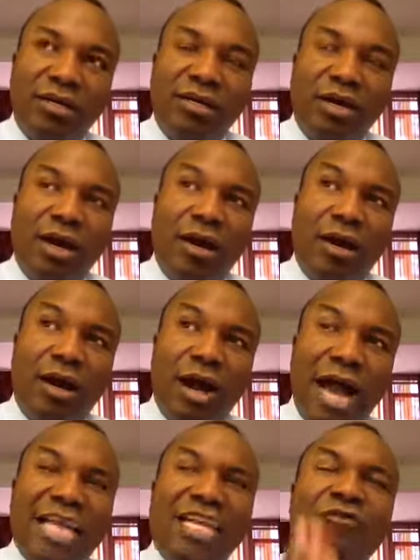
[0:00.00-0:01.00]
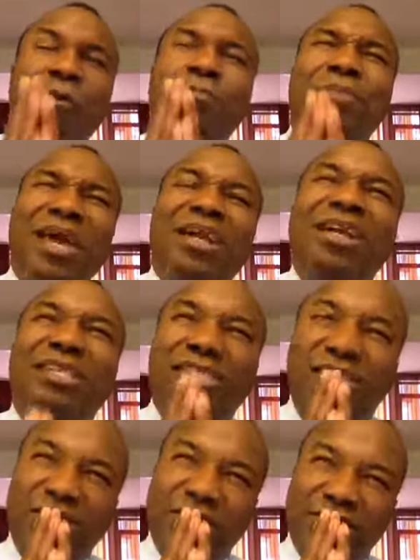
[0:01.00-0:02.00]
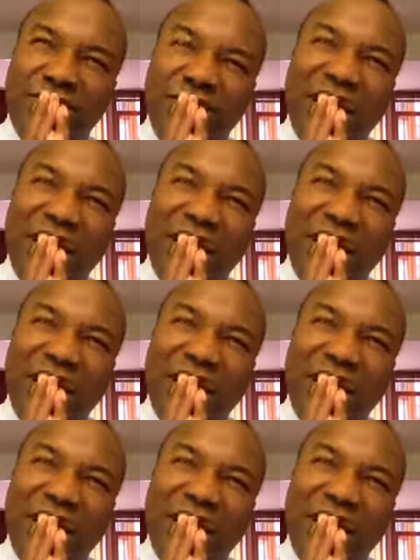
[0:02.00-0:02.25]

uh, and even parents